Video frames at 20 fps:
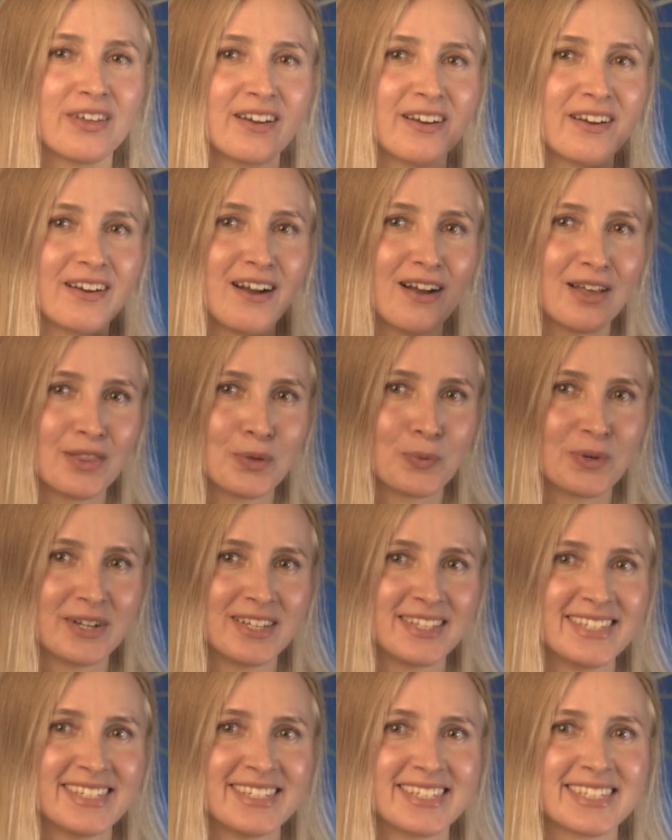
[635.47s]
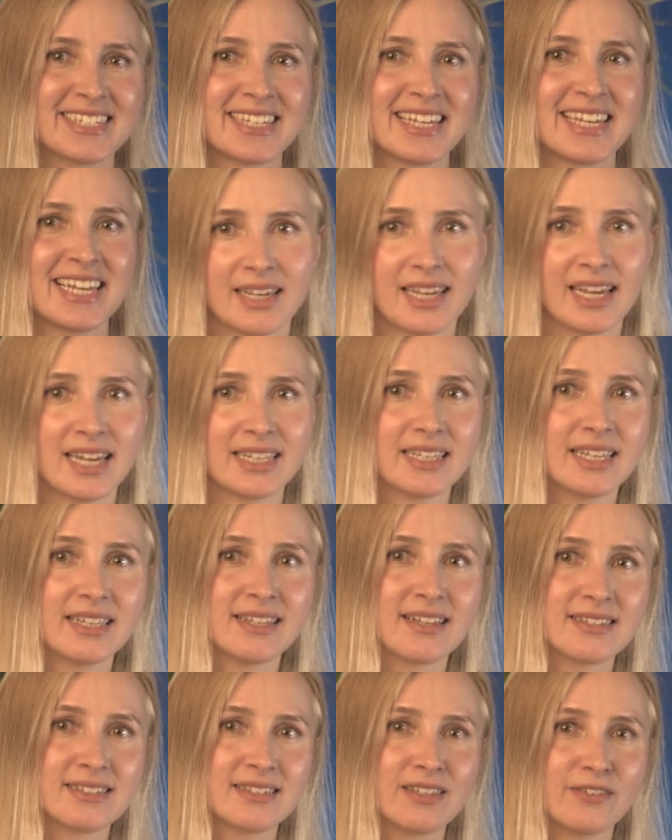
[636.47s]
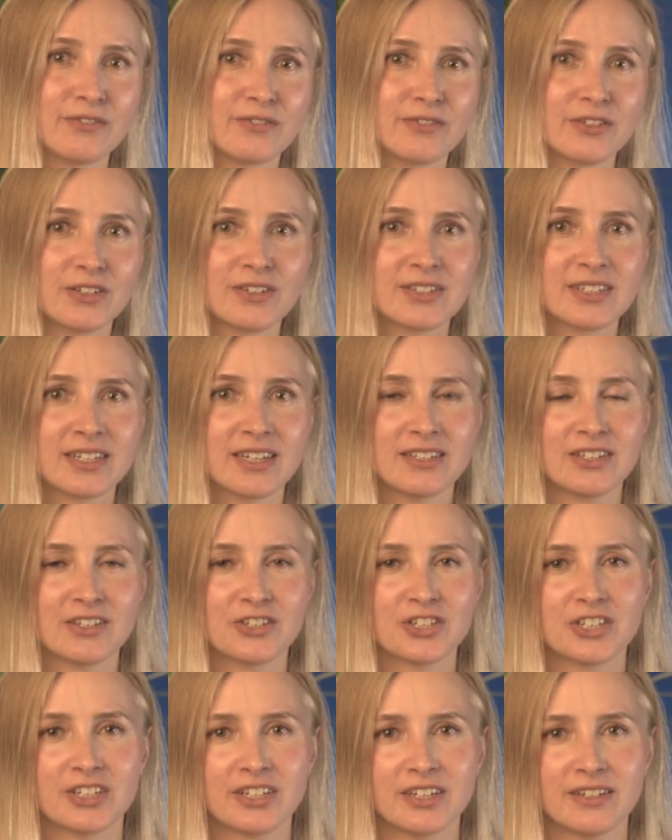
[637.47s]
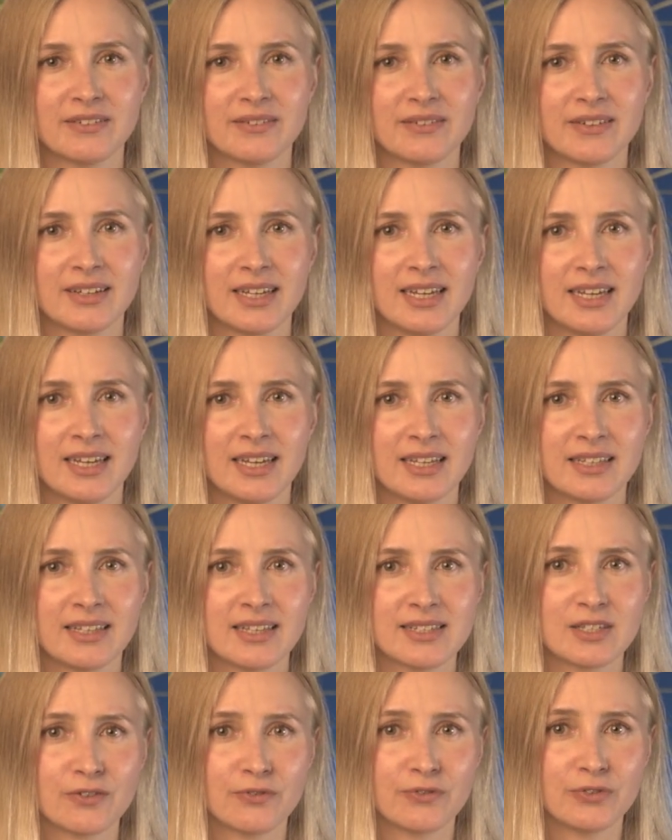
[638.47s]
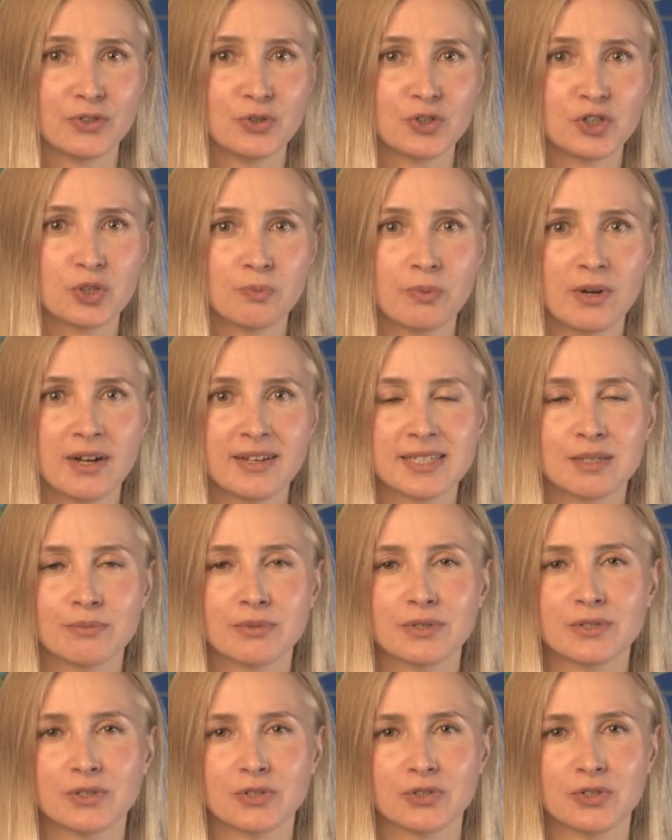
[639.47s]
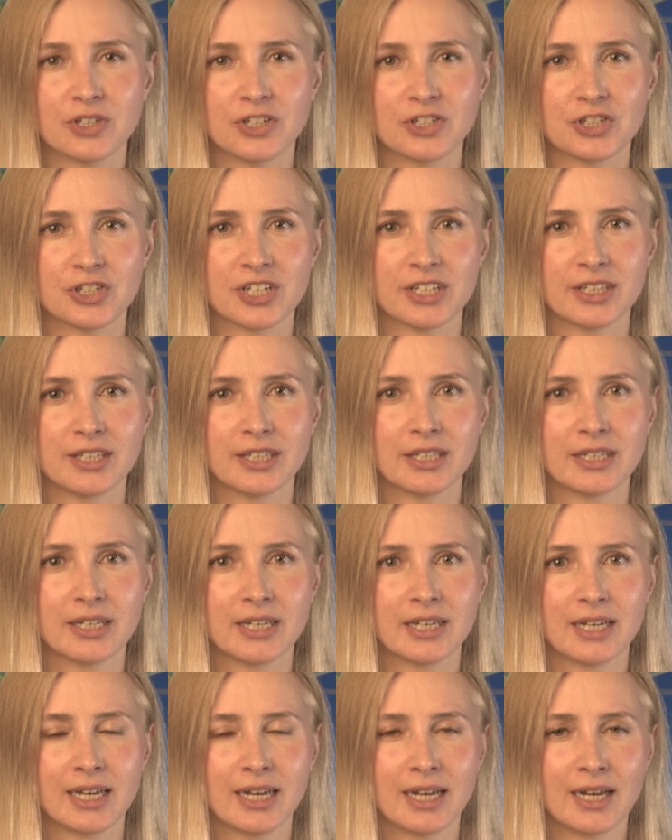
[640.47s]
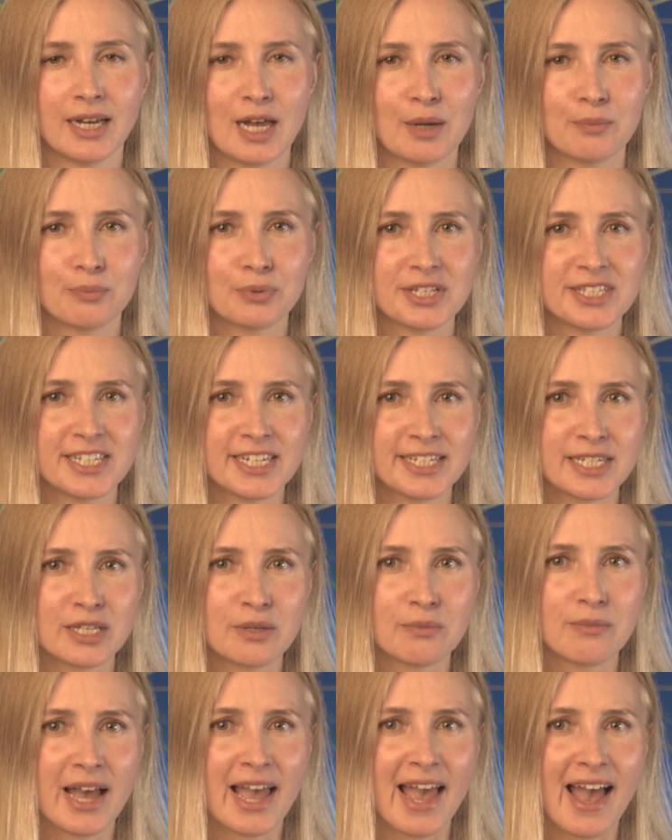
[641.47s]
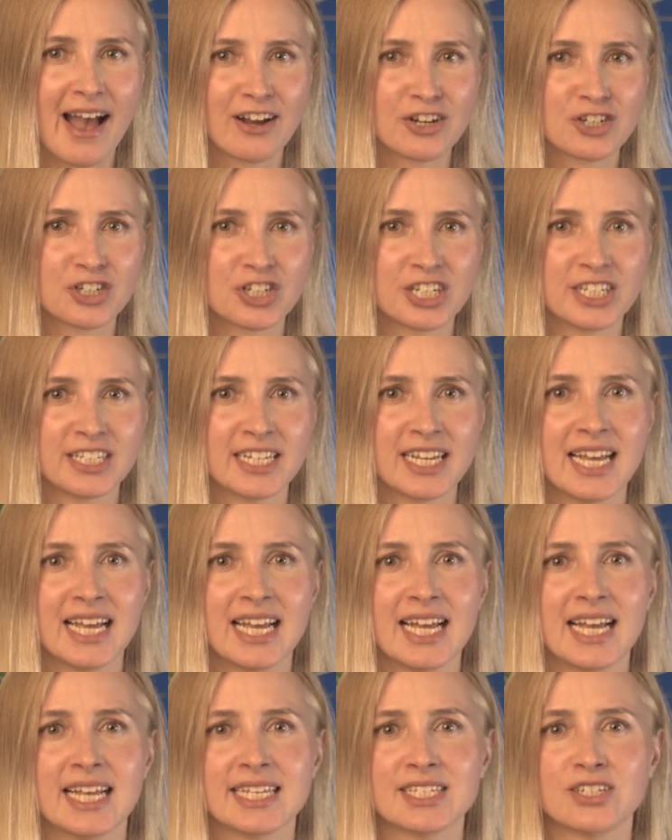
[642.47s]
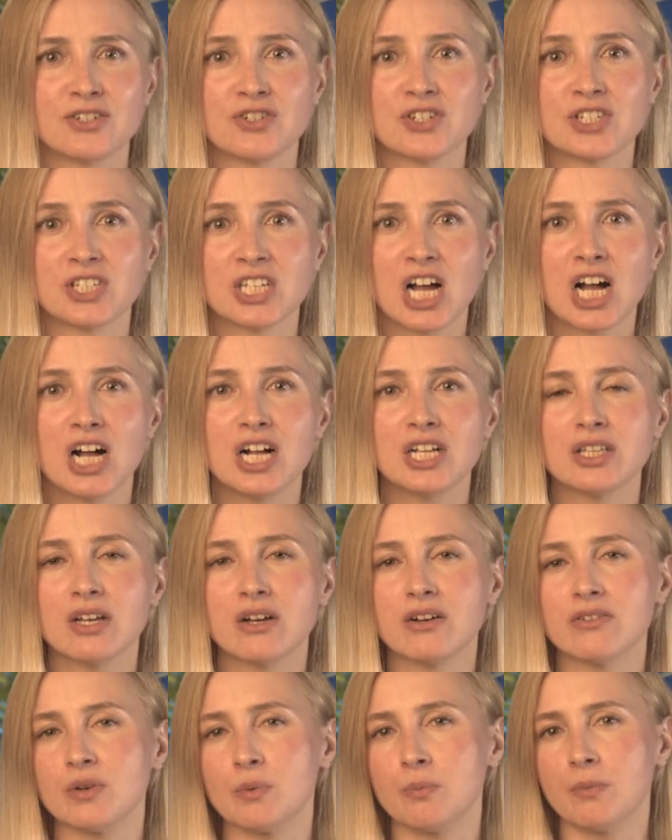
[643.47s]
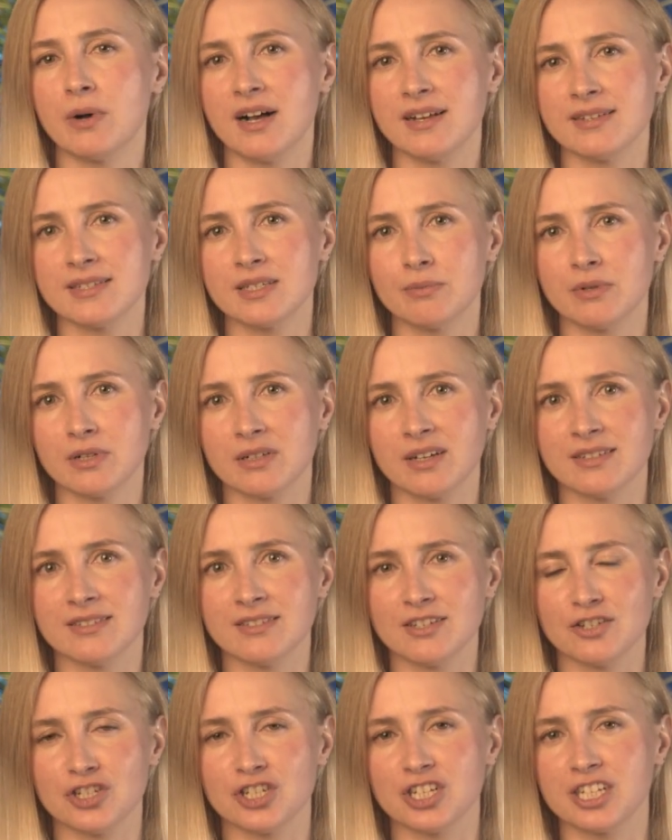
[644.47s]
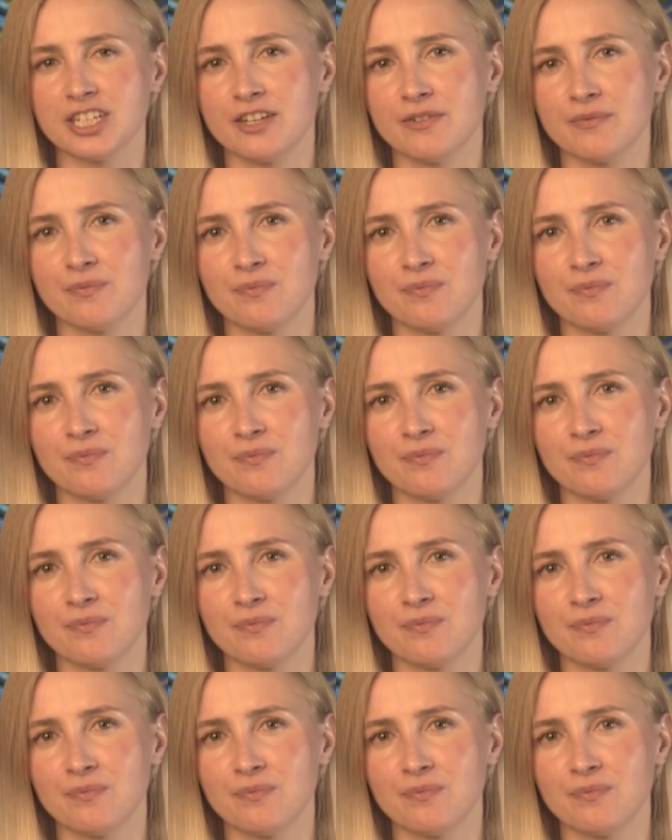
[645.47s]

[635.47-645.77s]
the other ones, and it is the first conditional. It is the future possible situation. I'm predicting my action as a result of a possible condition.